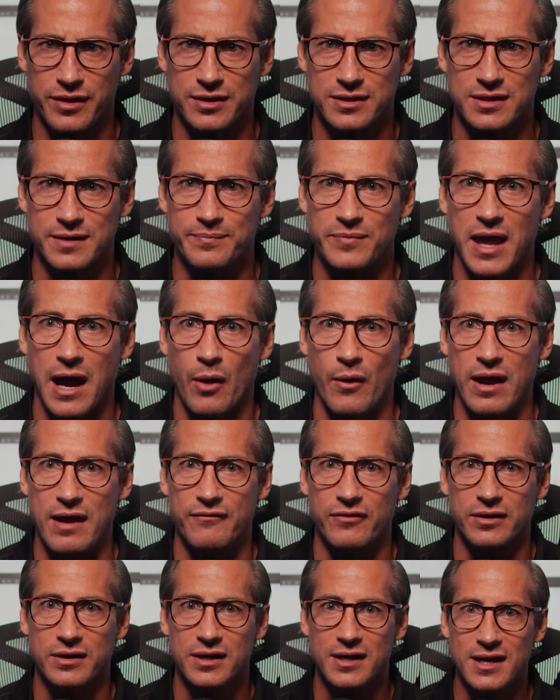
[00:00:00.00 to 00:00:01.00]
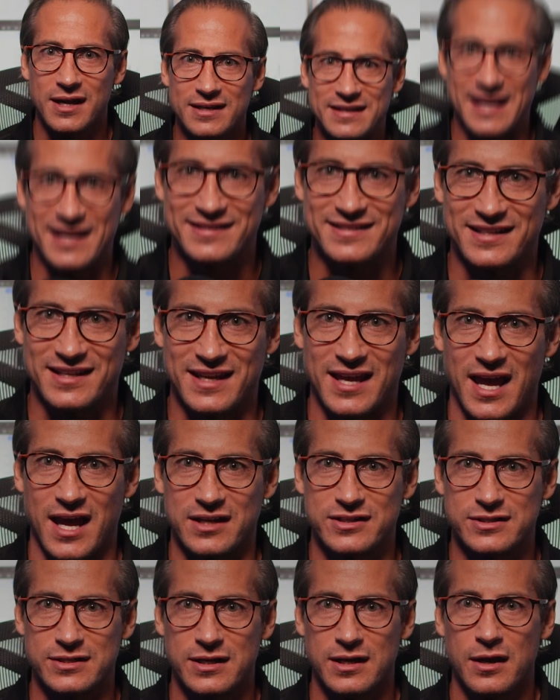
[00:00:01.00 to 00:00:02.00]
it. However, there's a
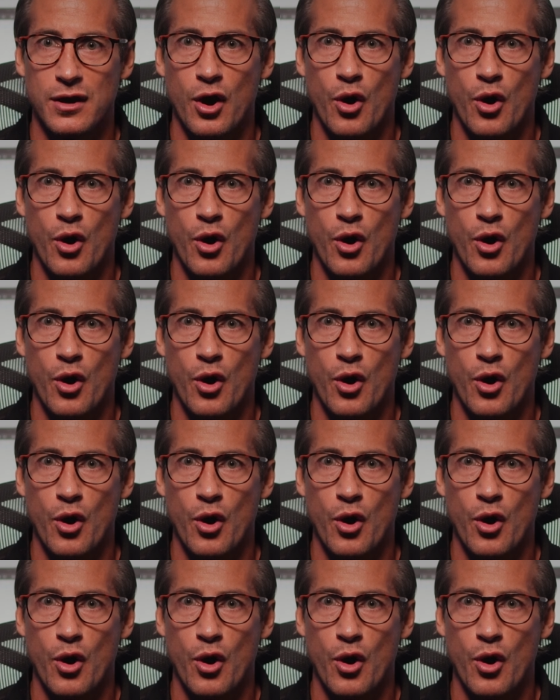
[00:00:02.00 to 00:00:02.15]
catch.